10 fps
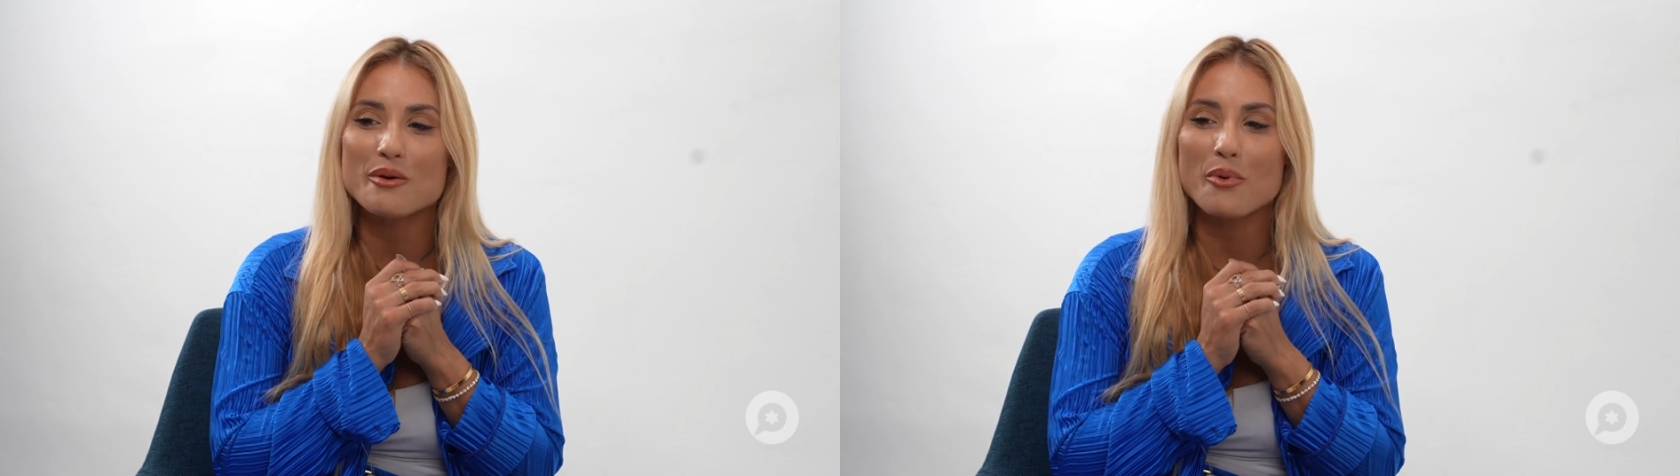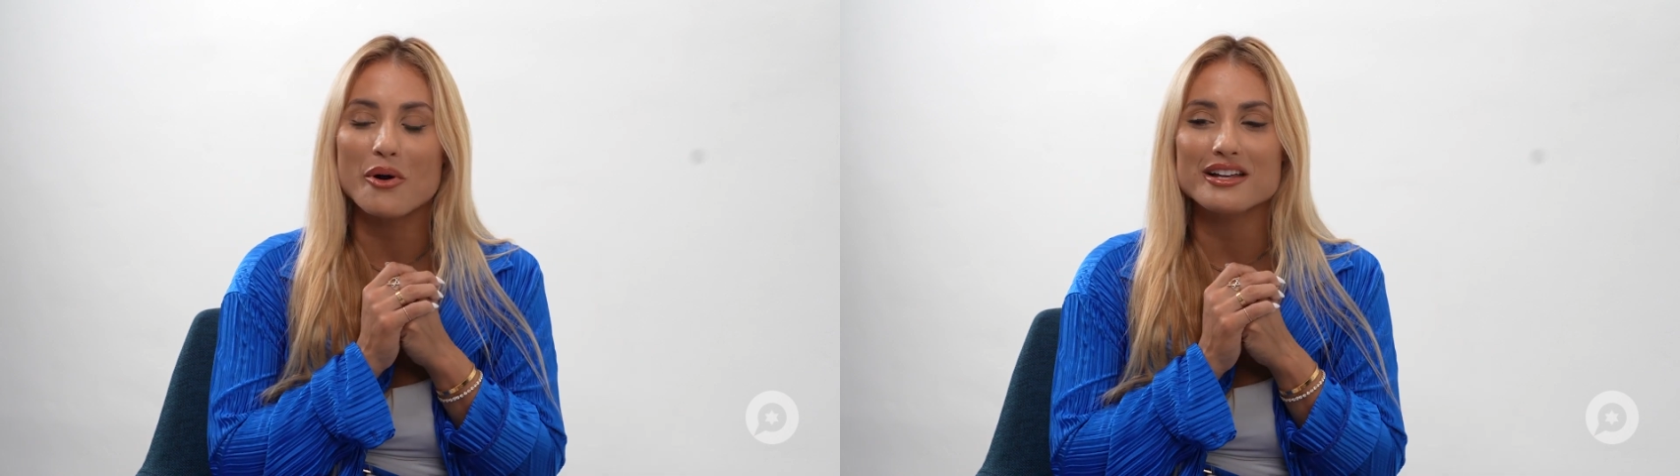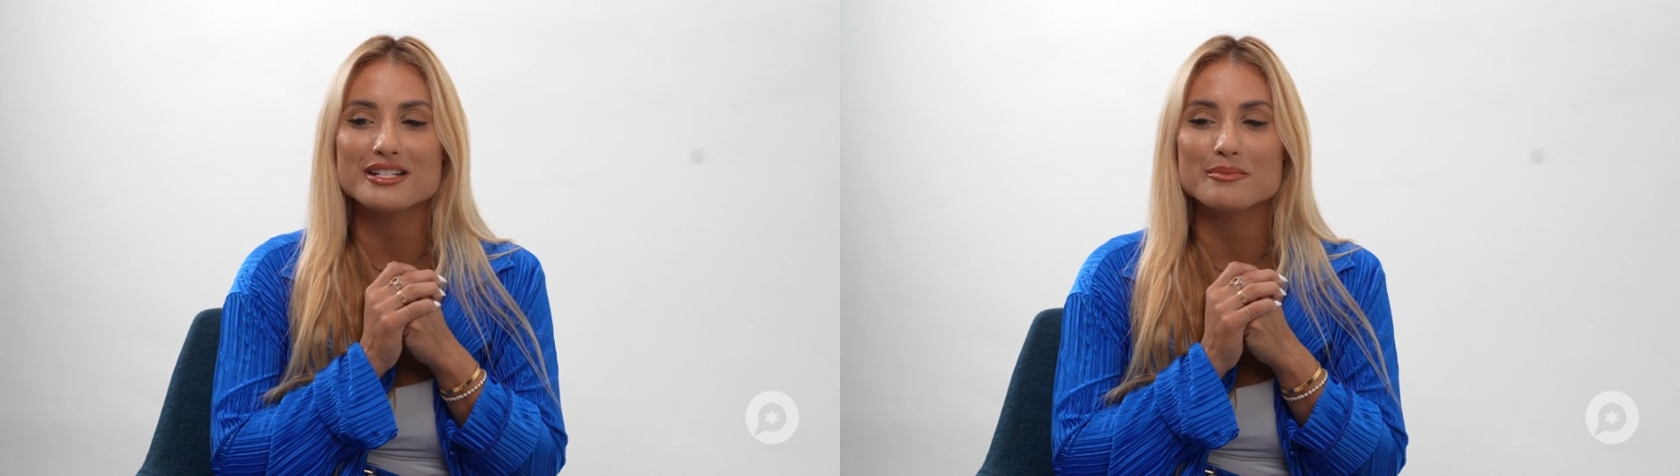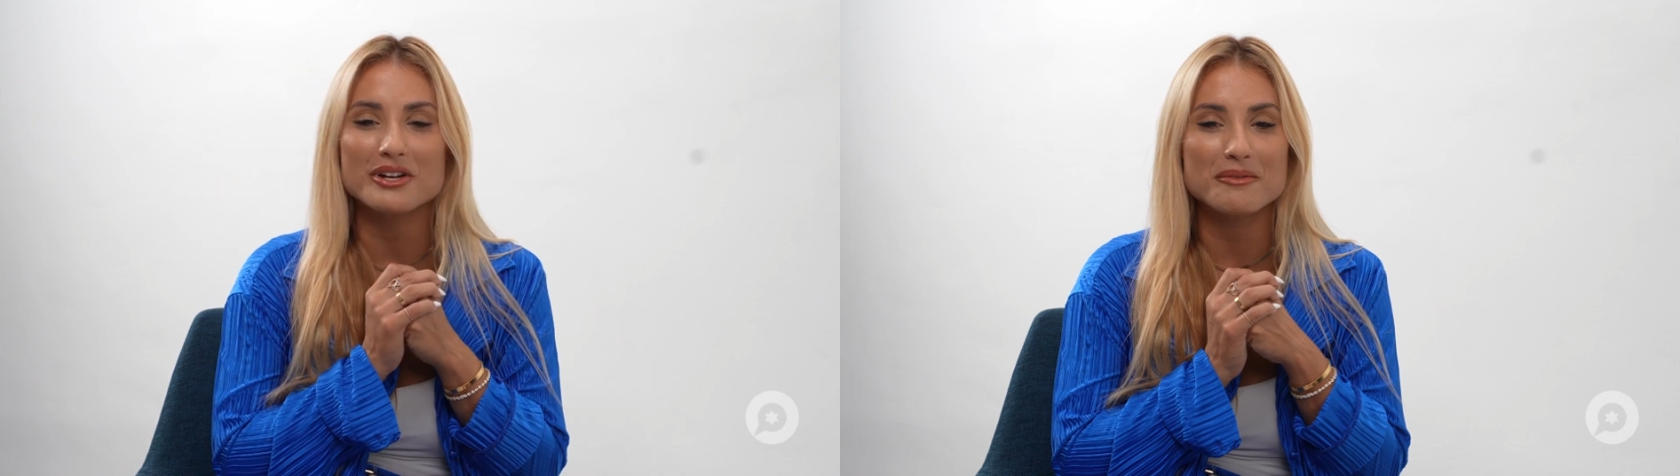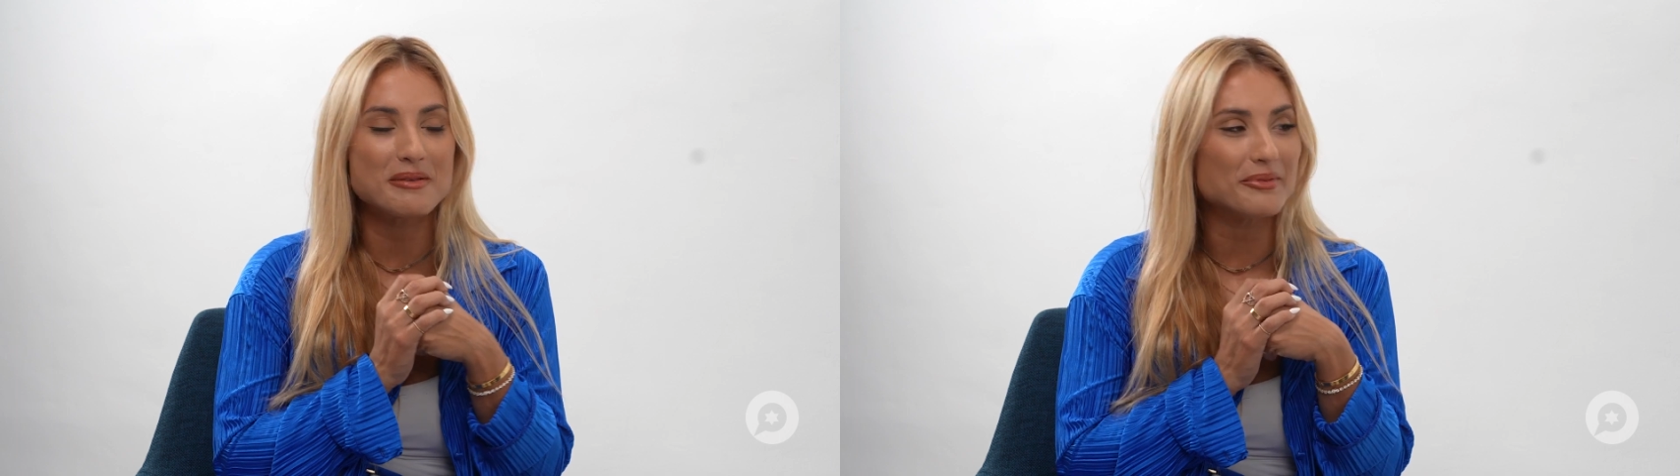important to
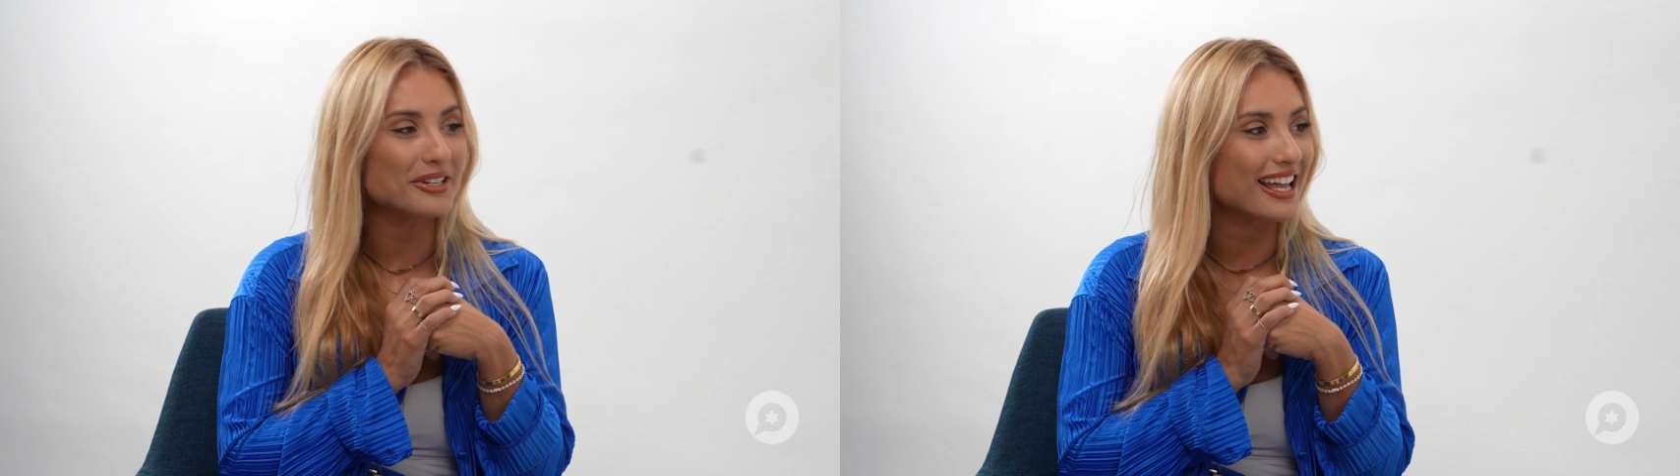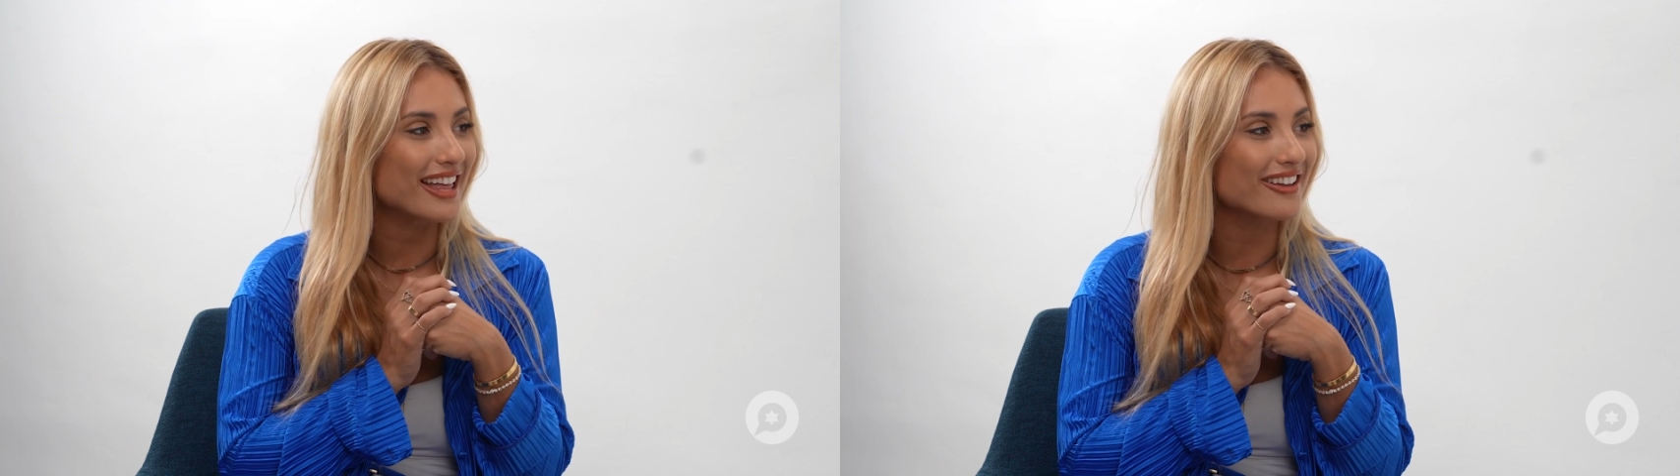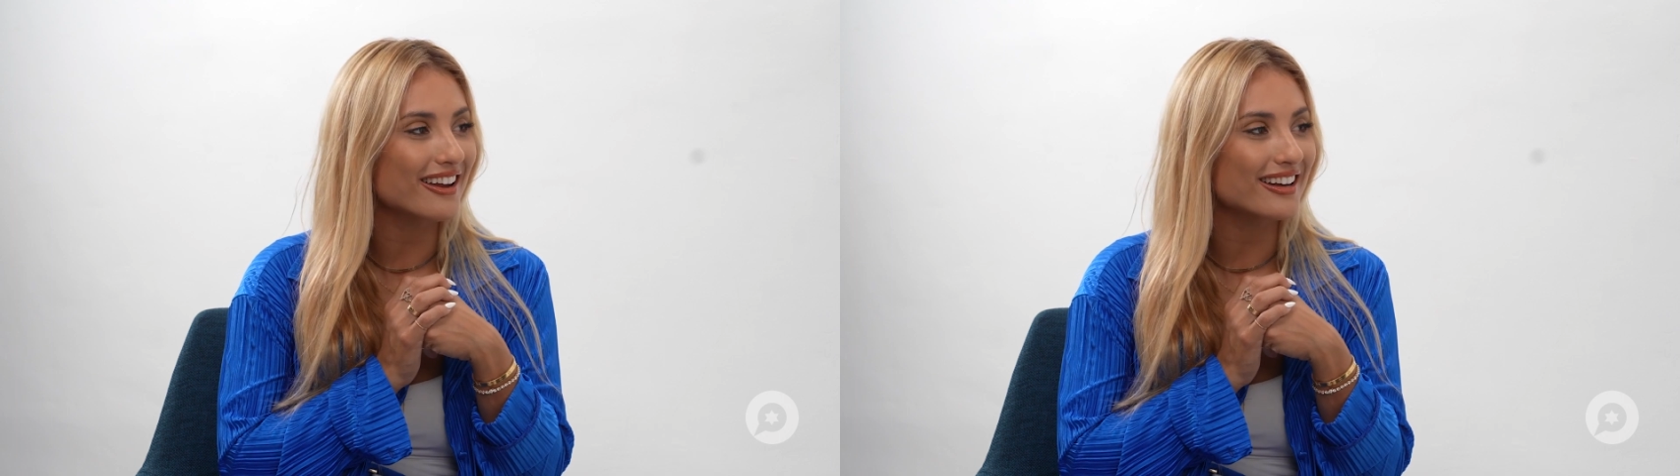bring people together,